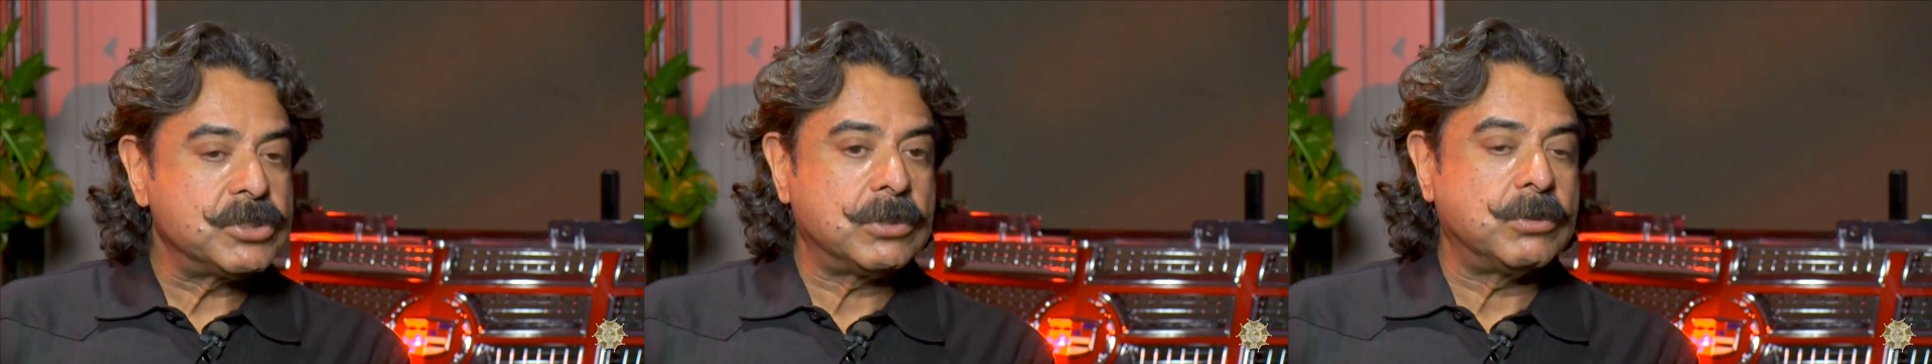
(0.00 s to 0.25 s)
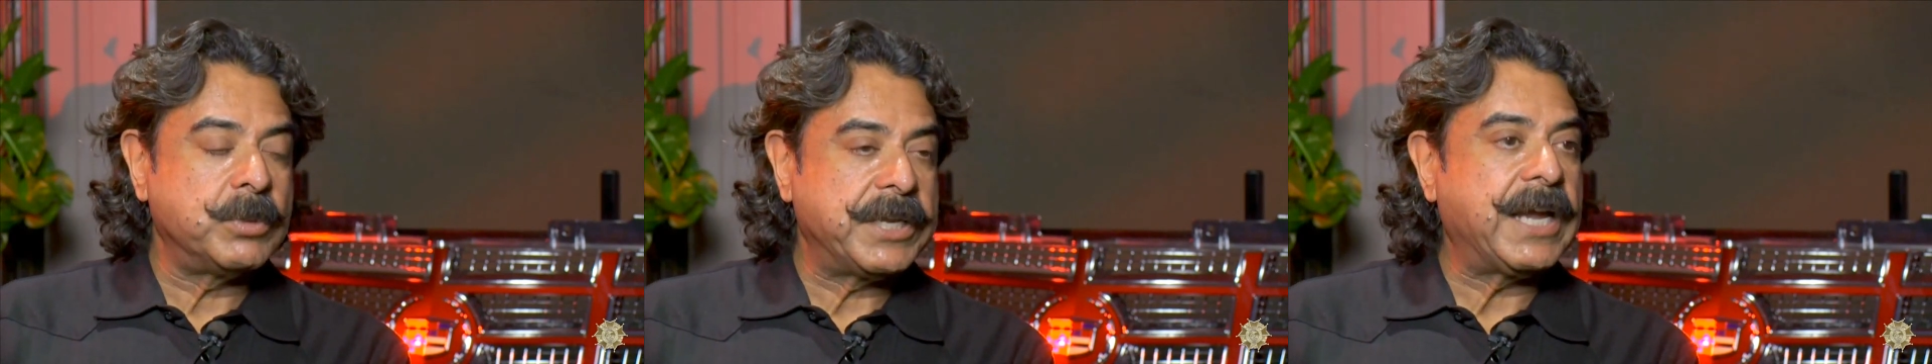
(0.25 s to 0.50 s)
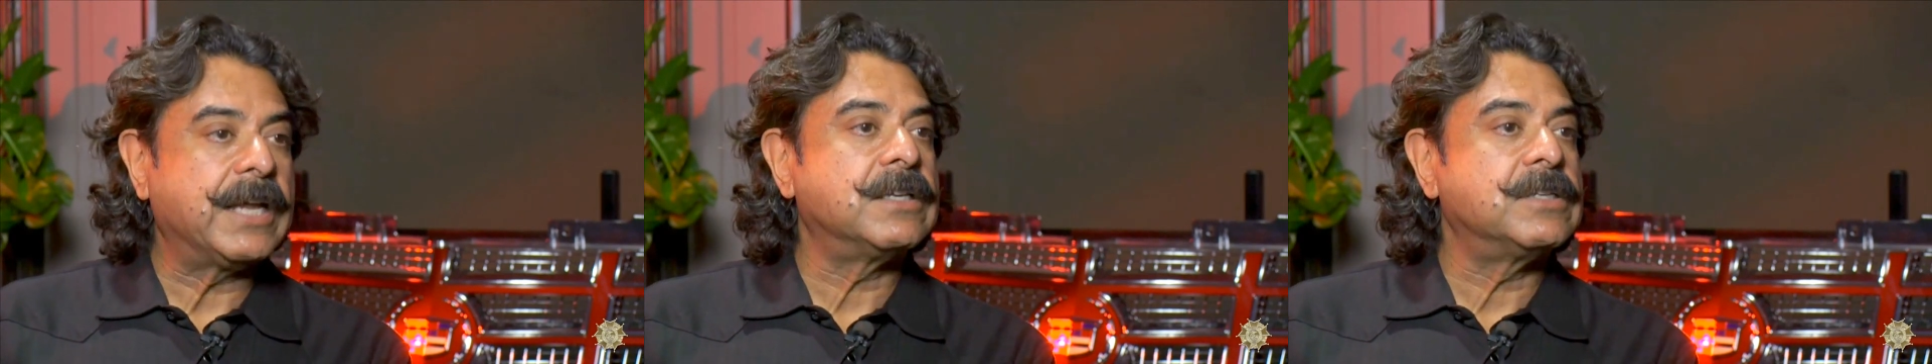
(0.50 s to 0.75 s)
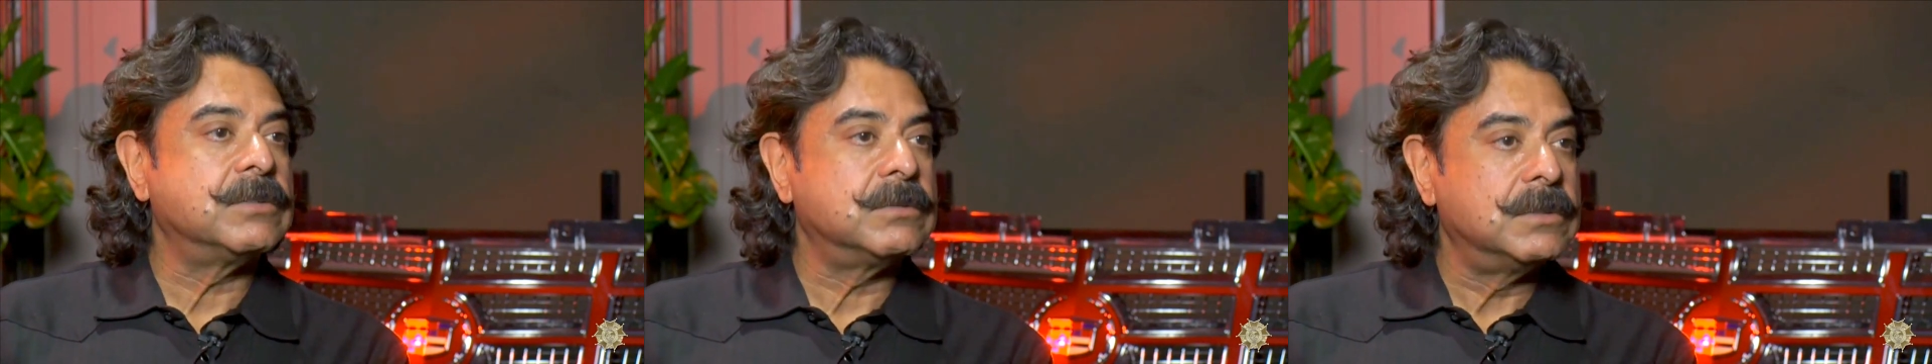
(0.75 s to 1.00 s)
So we
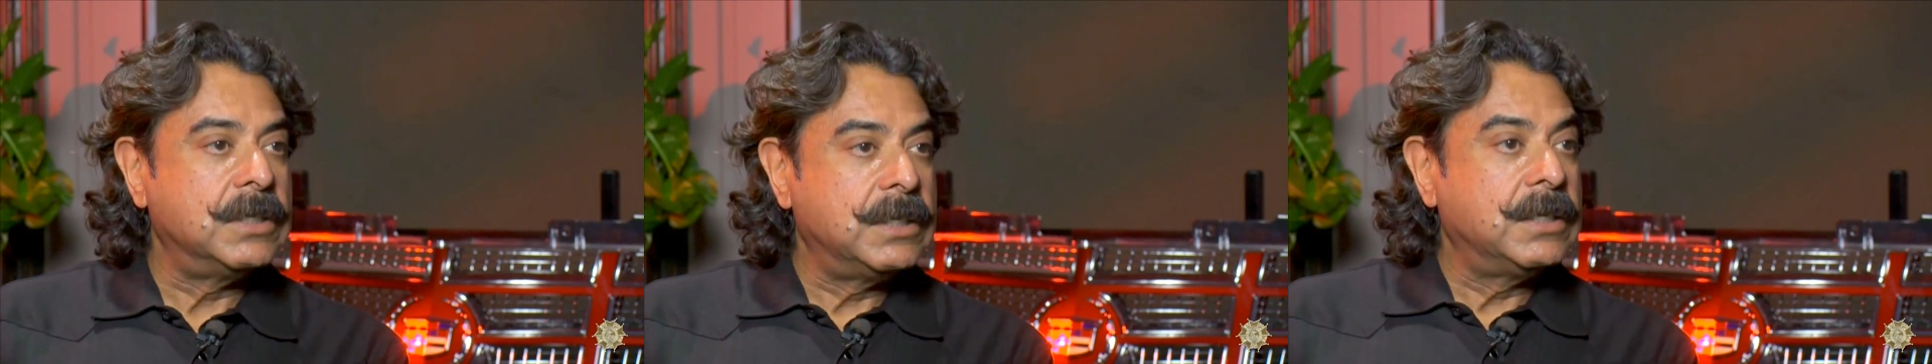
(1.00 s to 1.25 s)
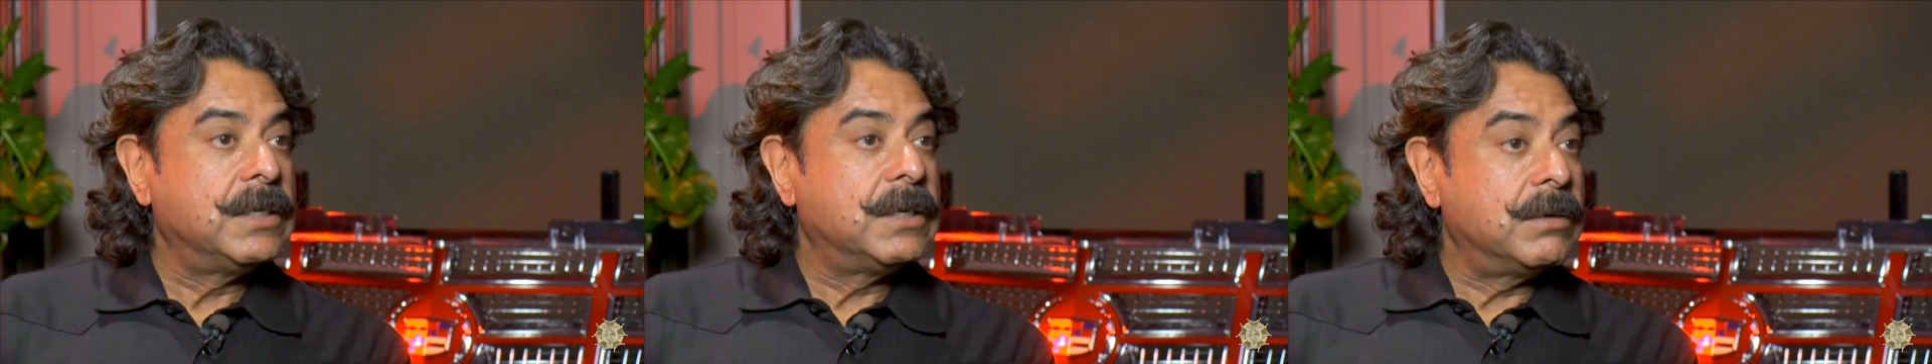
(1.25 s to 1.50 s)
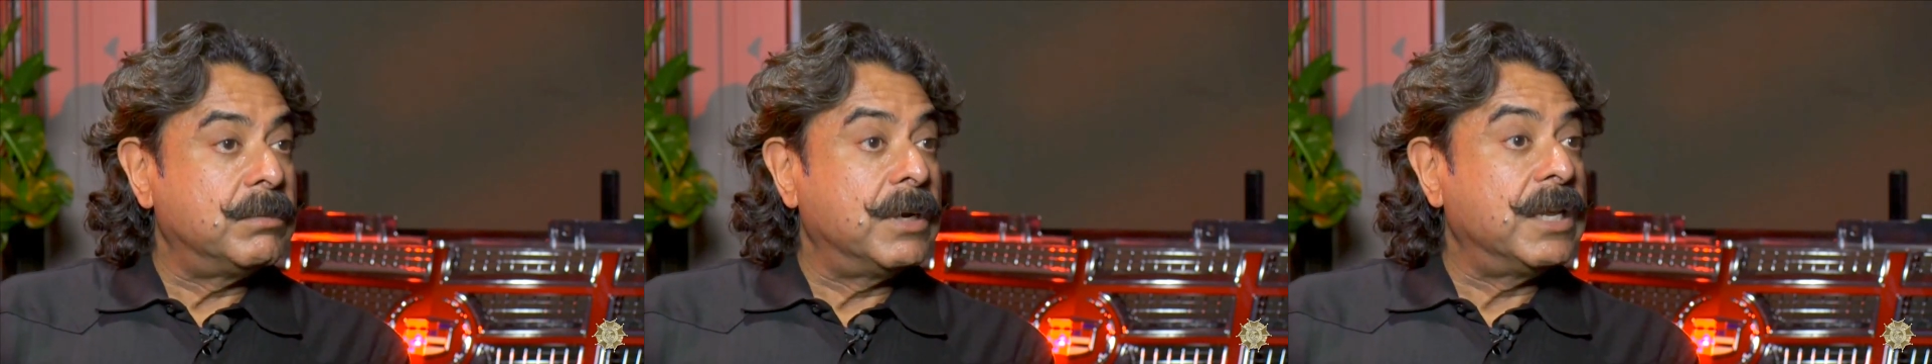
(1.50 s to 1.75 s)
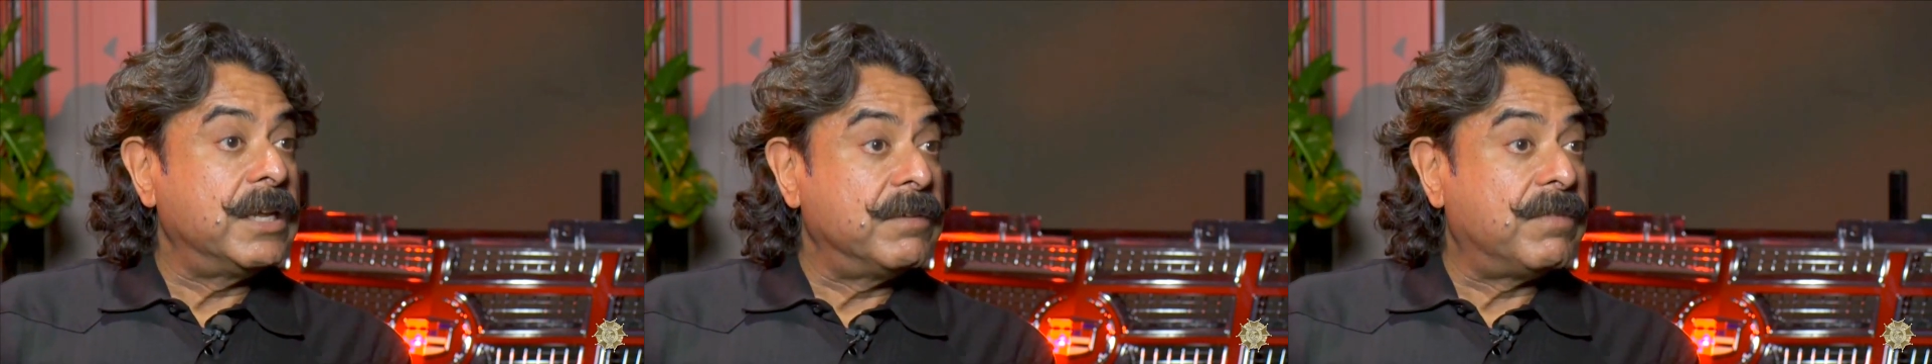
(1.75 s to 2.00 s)
had to
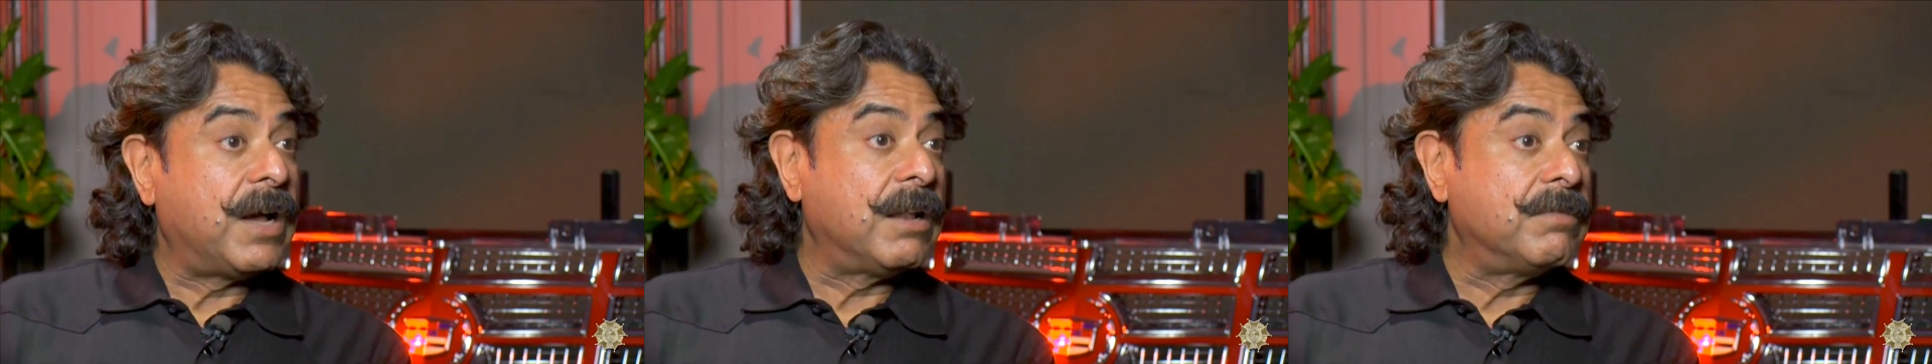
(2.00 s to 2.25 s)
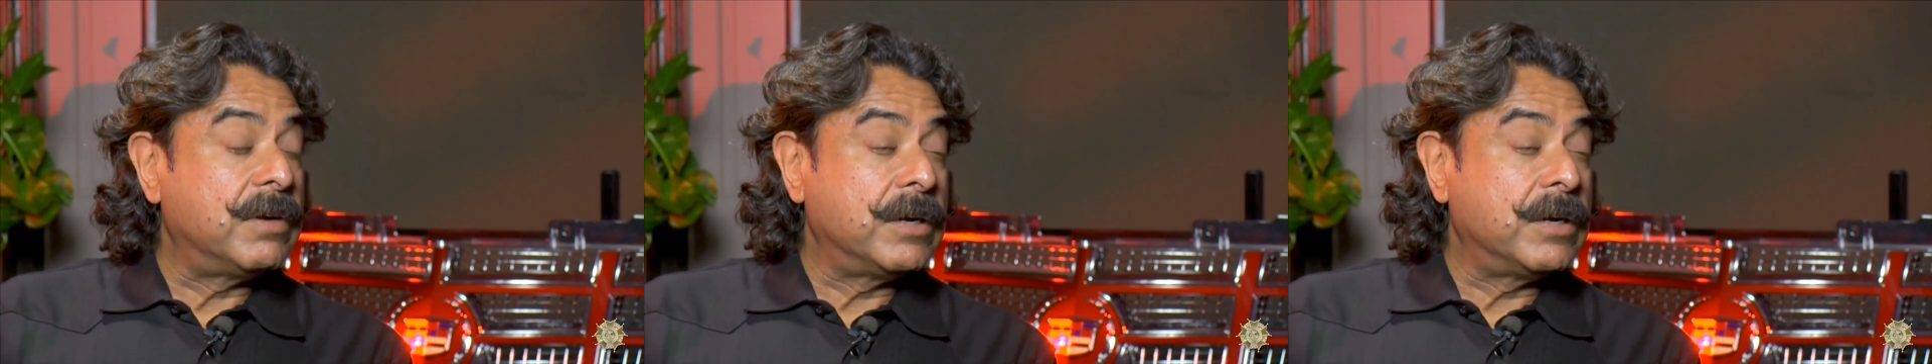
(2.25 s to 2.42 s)
really evolve